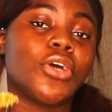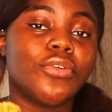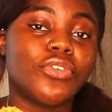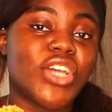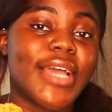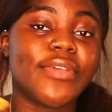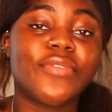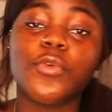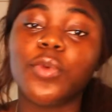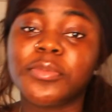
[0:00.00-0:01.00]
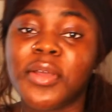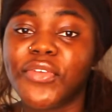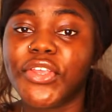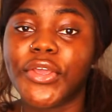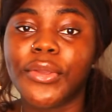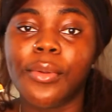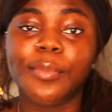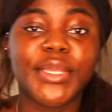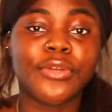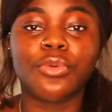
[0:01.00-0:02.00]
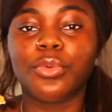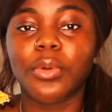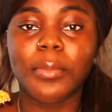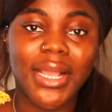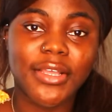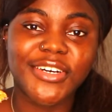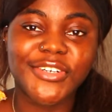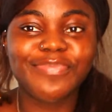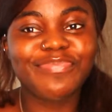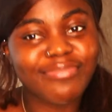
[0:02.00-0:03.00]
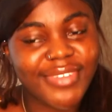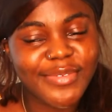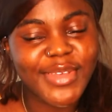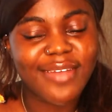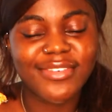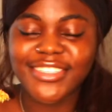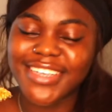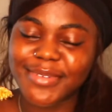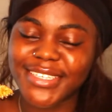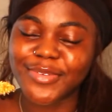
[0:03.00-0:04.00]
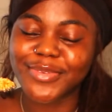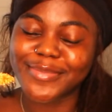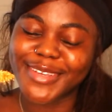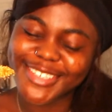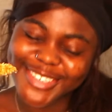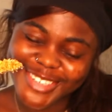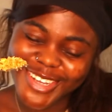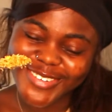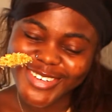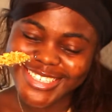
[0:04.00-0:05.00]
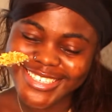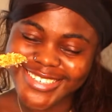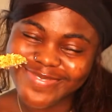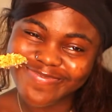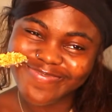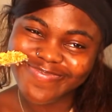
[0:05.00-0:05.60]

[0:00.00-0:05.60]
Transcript: overdrive. If you watch my video, being an awkward black girl, if you haven't seen the self-promote, you should go watch it.